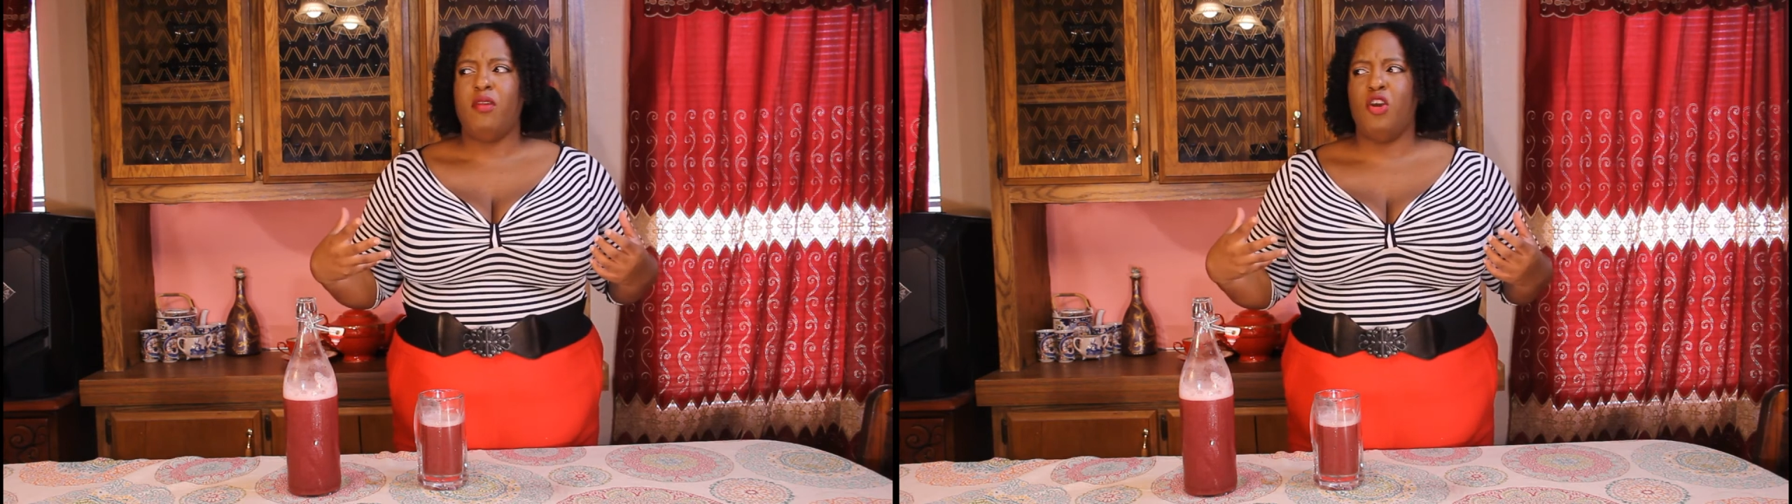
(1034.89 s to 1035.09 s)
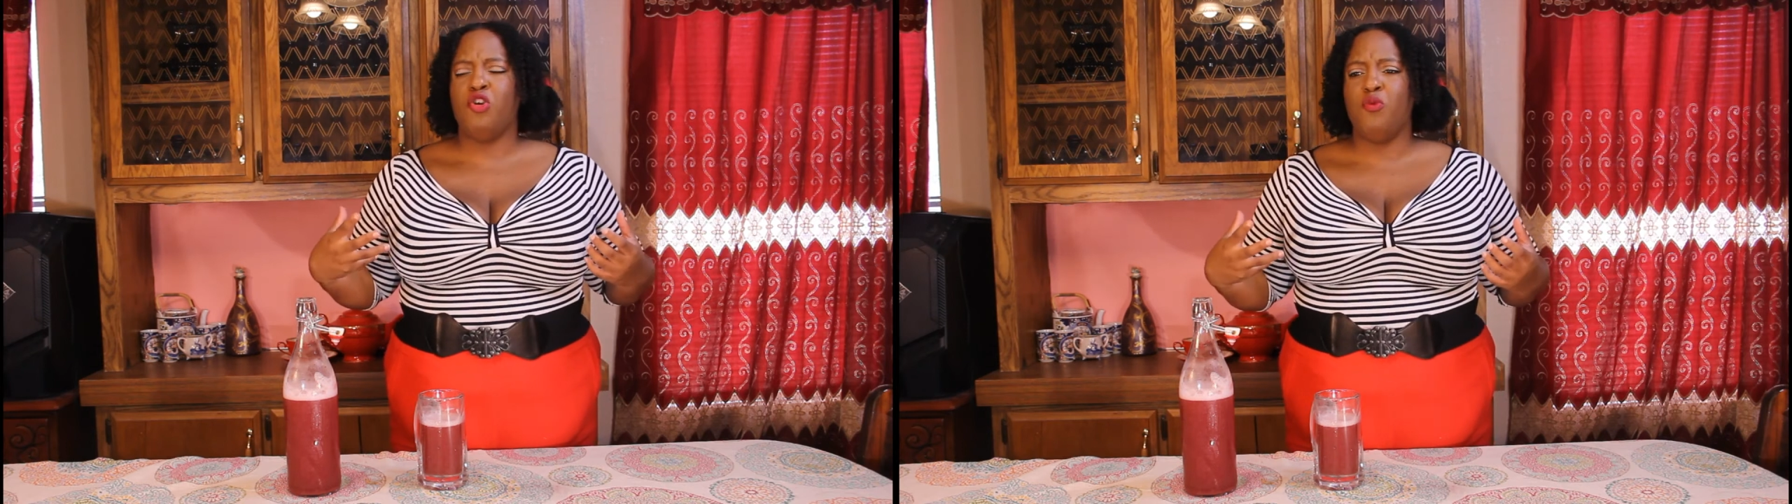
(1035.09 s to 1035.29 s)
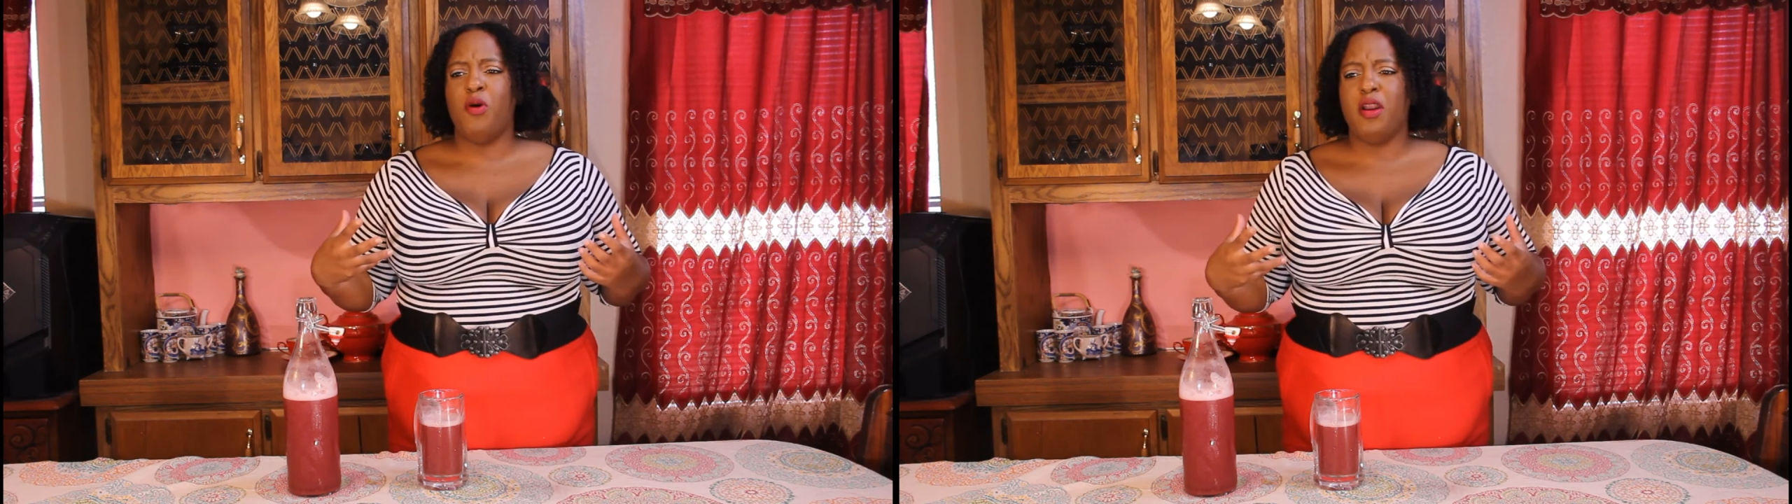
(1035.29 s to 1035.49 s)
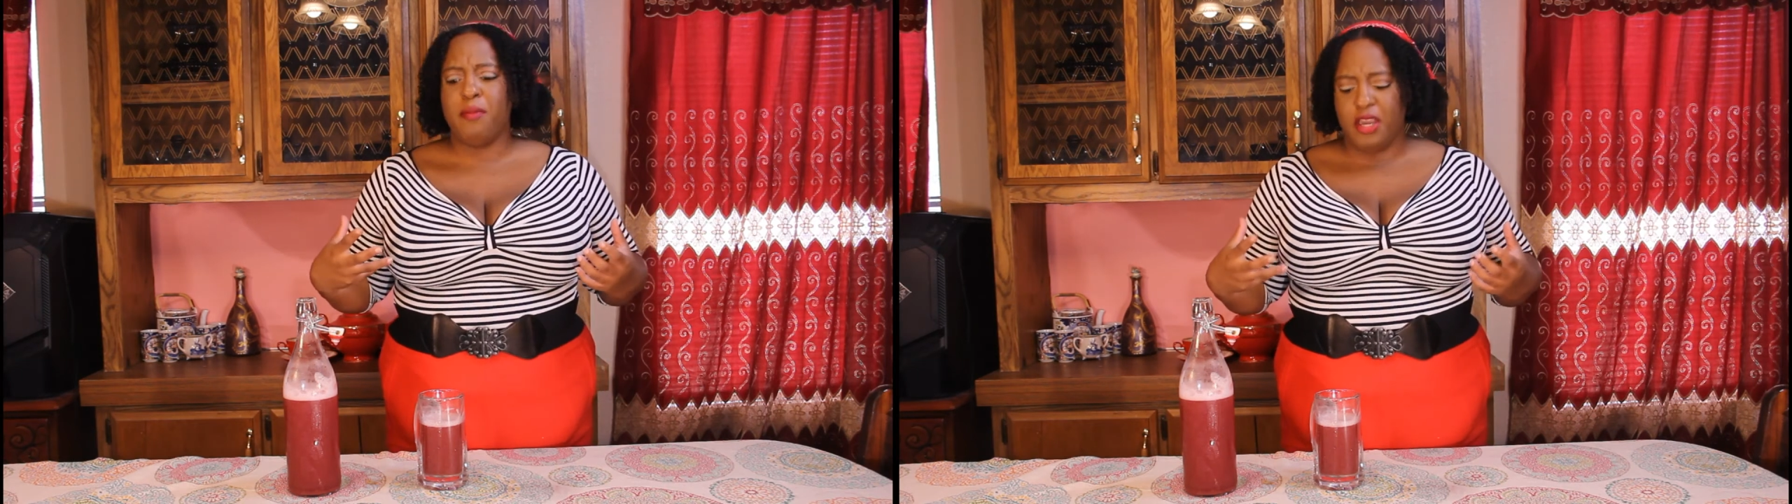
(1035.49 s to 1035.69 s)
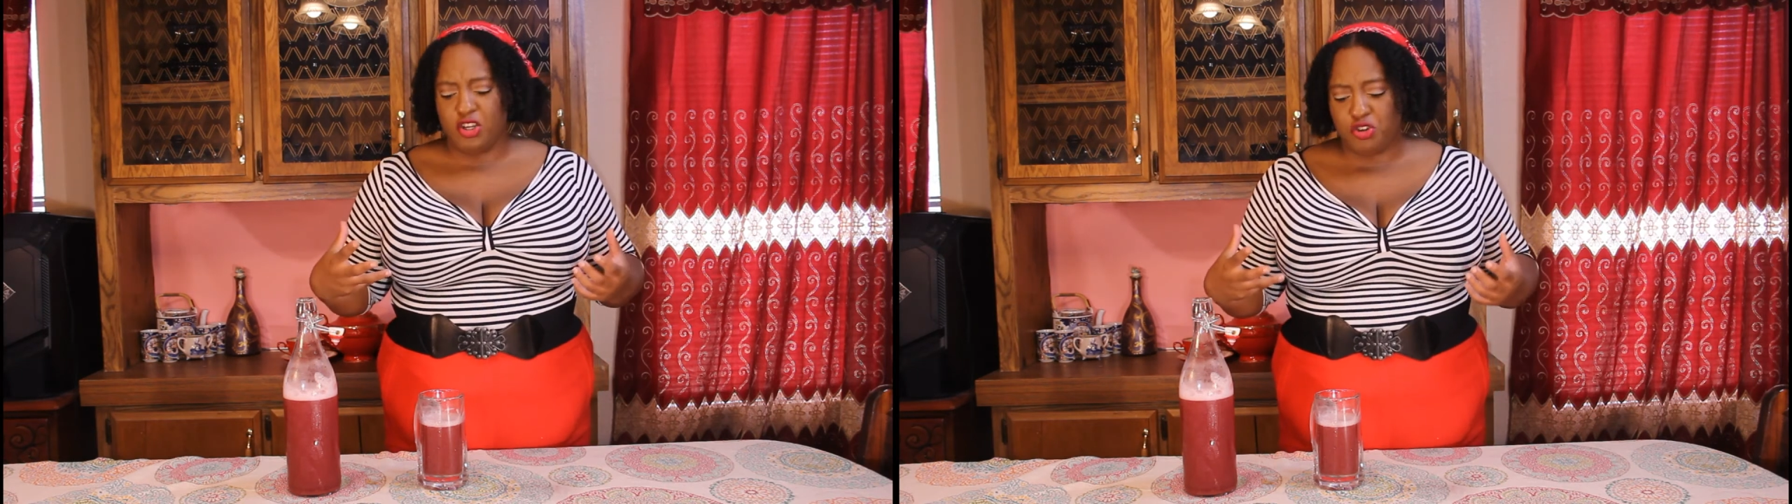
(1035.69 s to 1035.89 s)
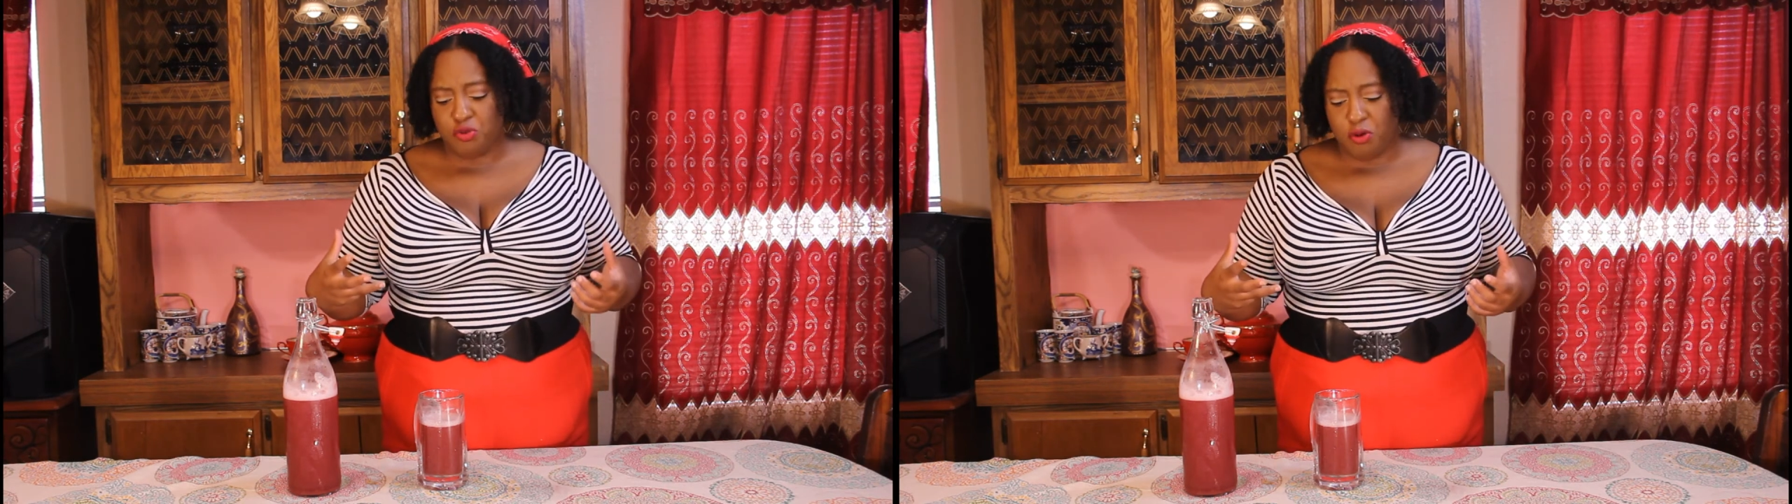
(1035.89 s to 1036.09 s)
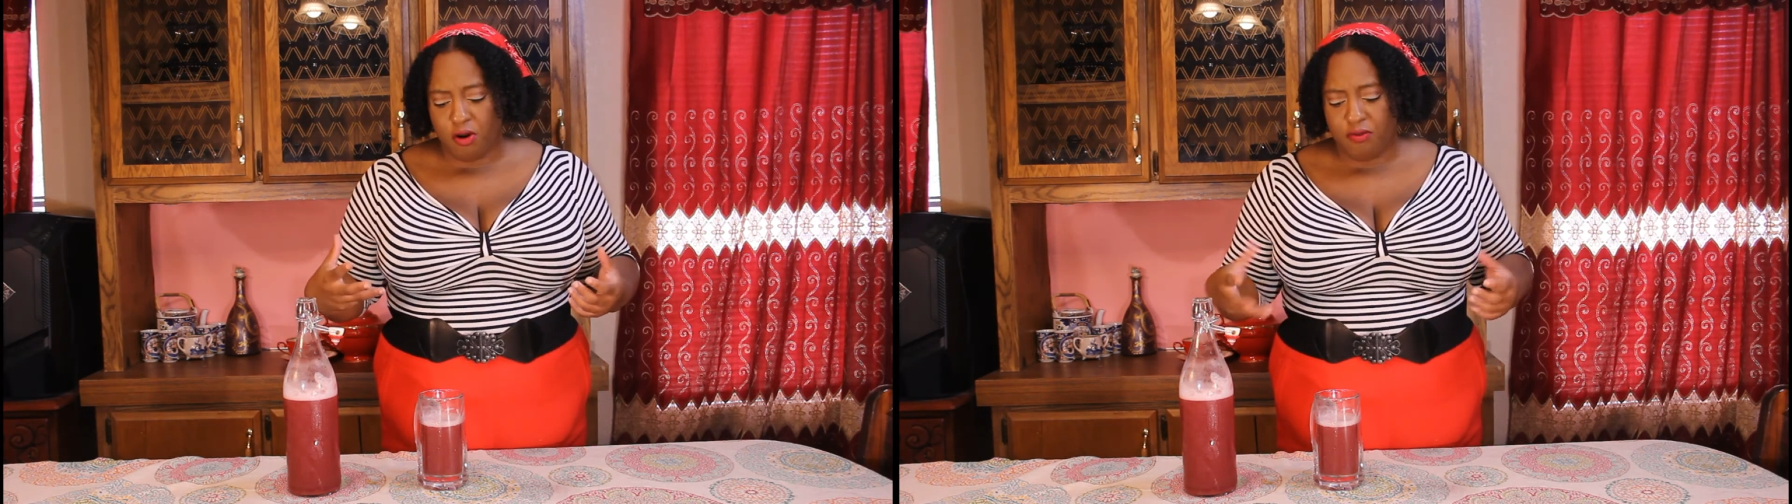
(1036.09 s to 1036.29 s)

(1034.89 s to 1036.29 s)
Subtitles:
you want to make sure